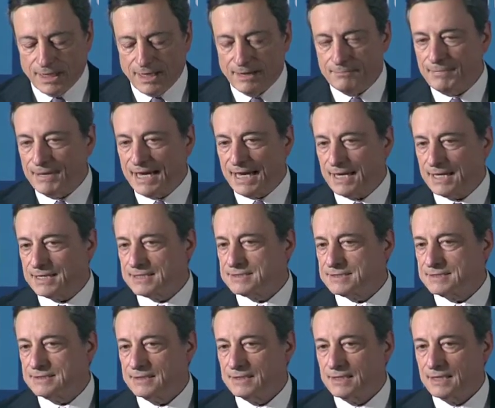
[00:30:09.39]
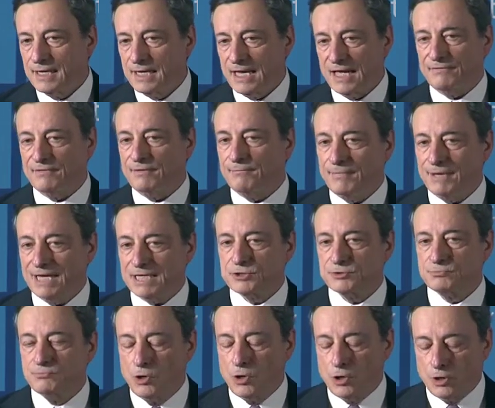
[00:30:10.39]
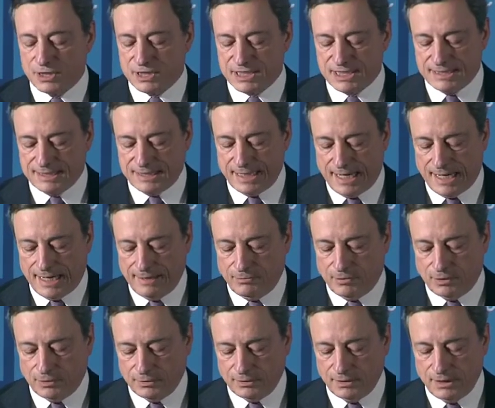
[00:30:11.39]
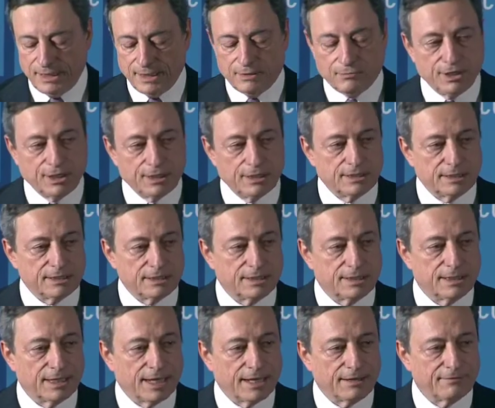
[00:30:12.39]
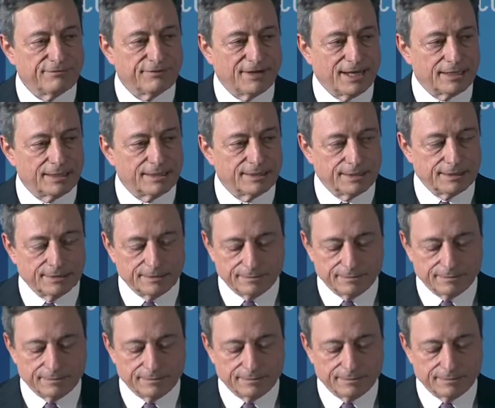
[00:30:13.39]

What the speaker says: And banks have a much more stable liquidity and funding.